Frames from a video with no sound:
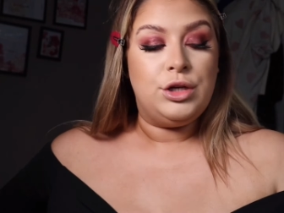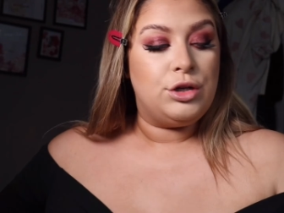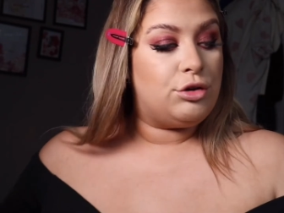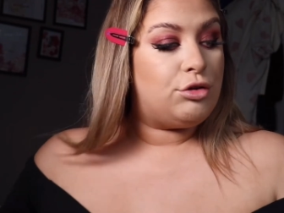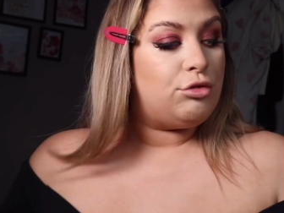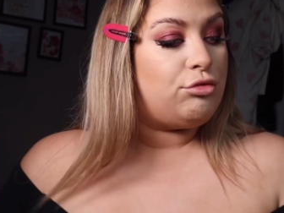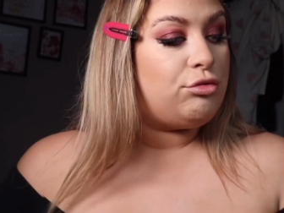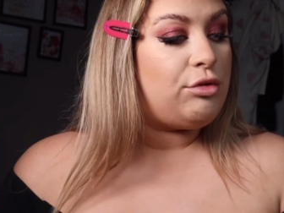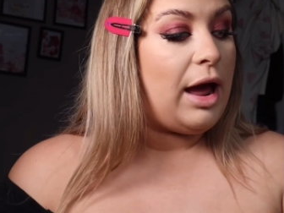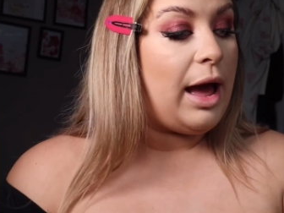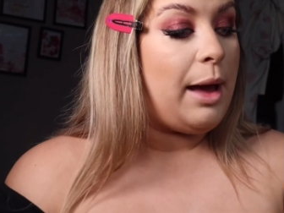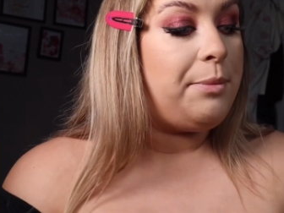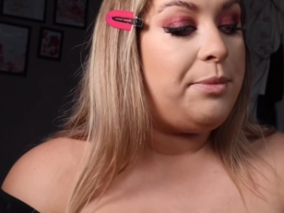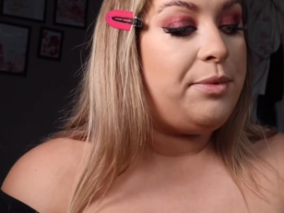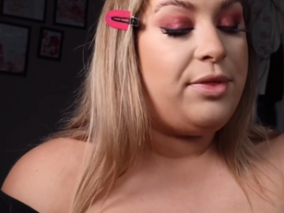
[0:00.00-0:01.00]

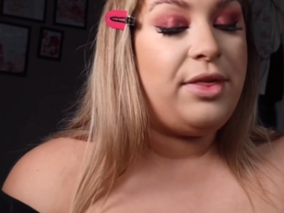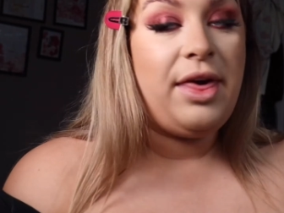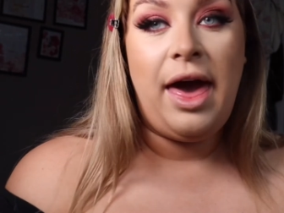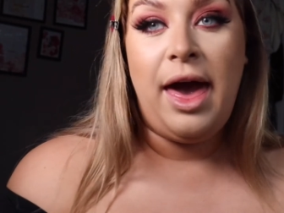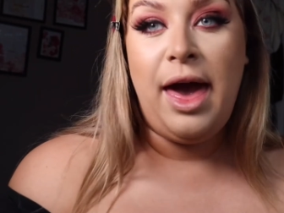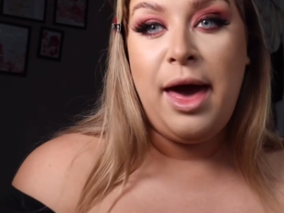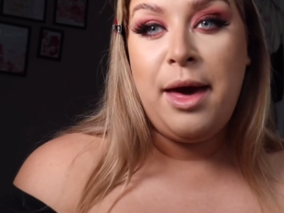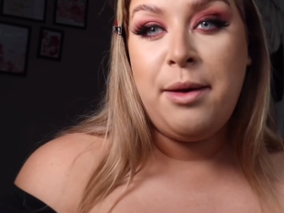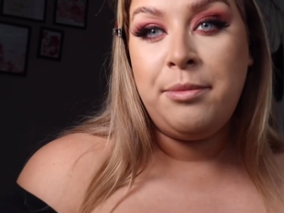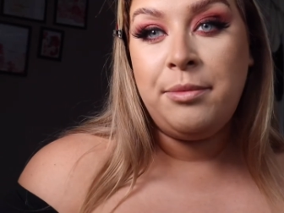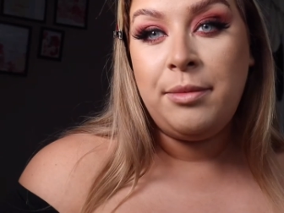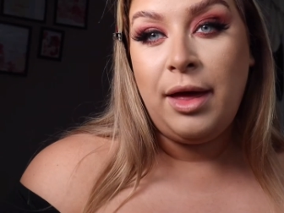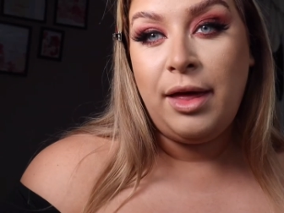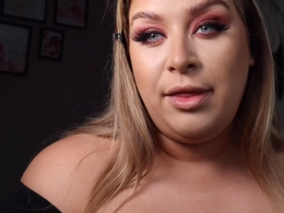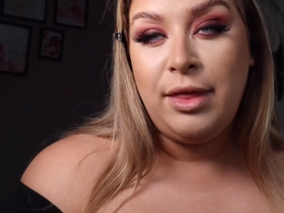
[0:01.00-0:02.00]
grab them
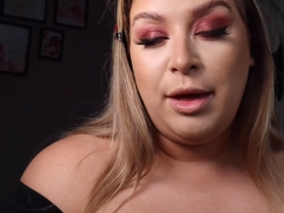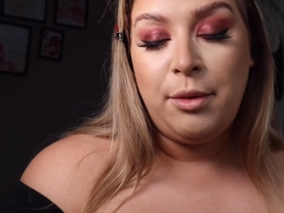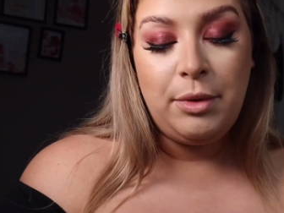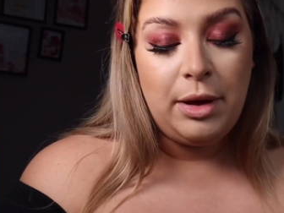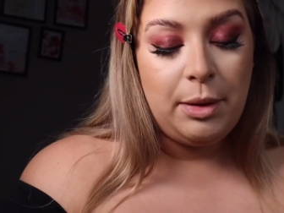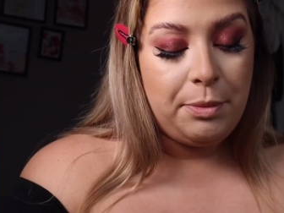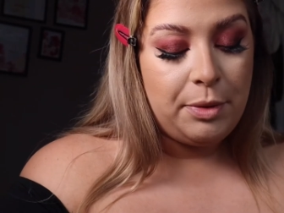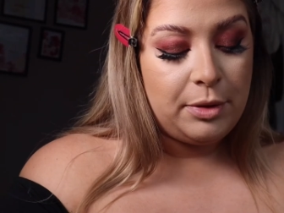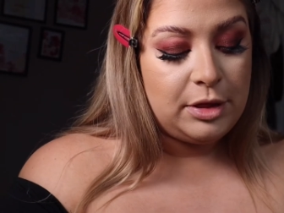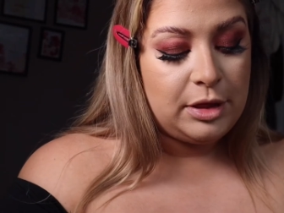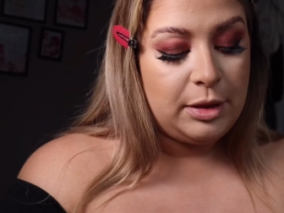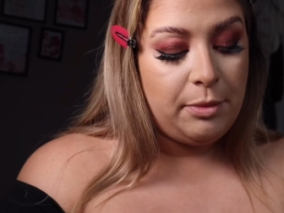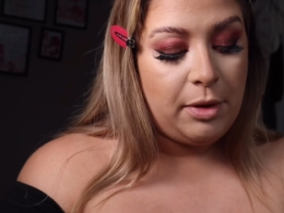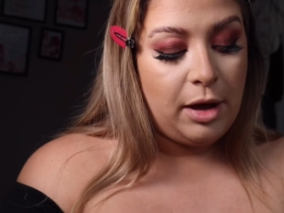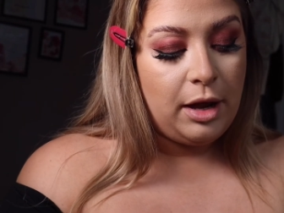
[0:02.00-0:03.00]
and then we'll put
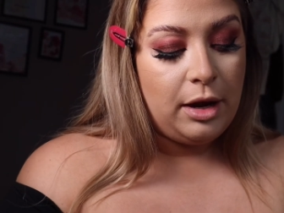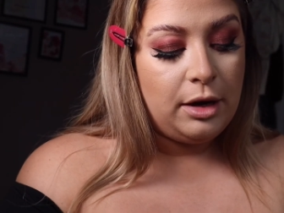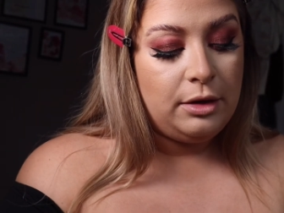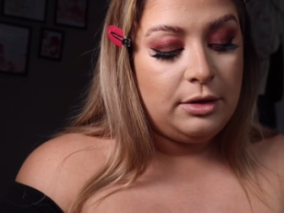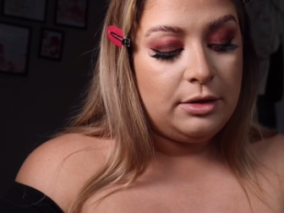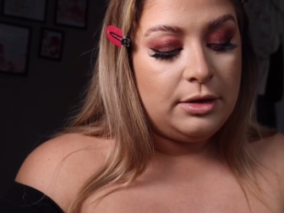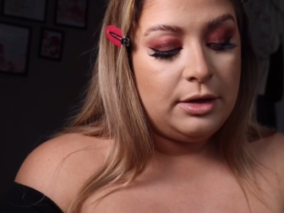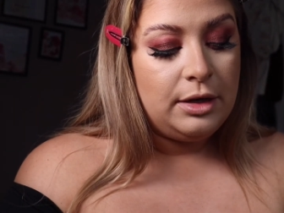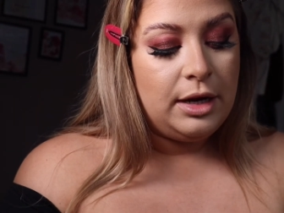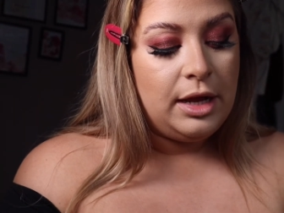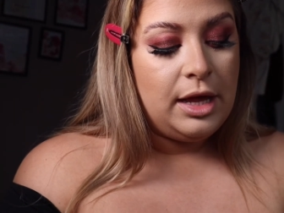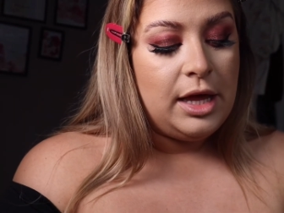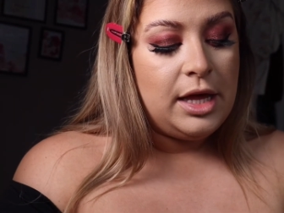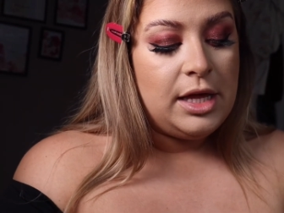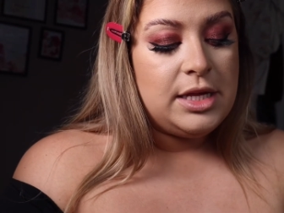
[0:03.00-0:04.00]
them on.
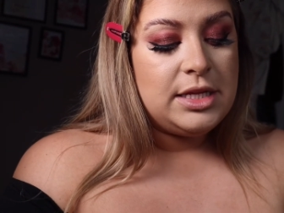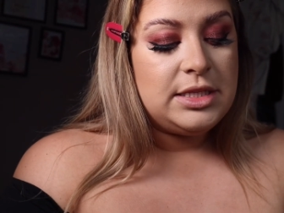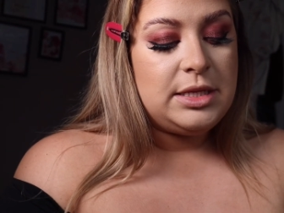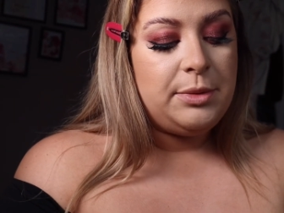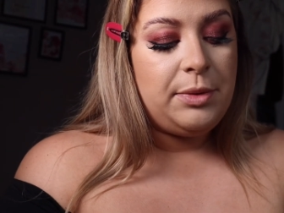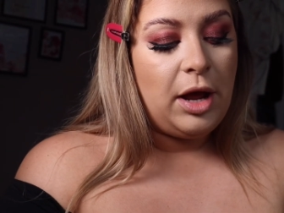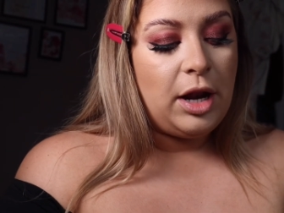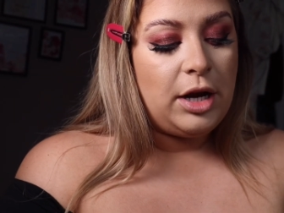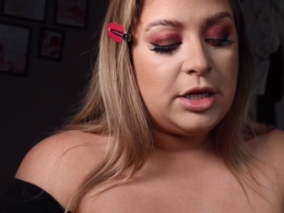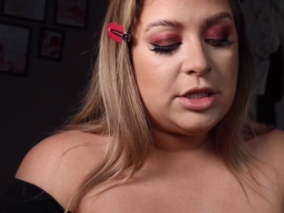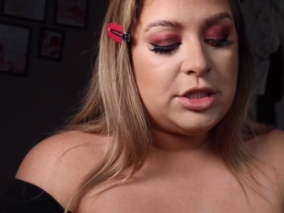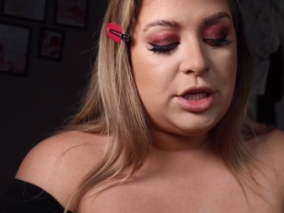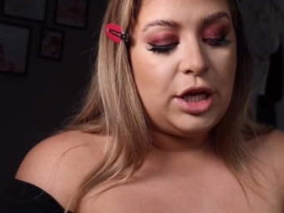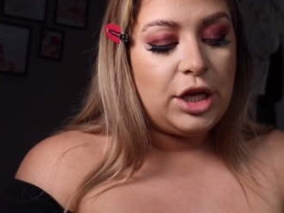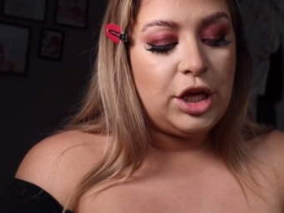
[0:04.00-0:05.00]
To be
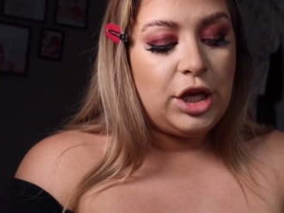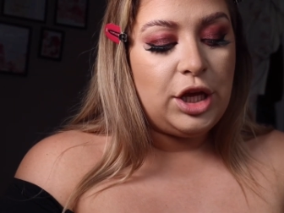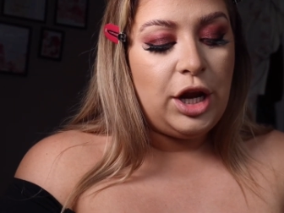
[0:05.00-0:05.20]
honest, you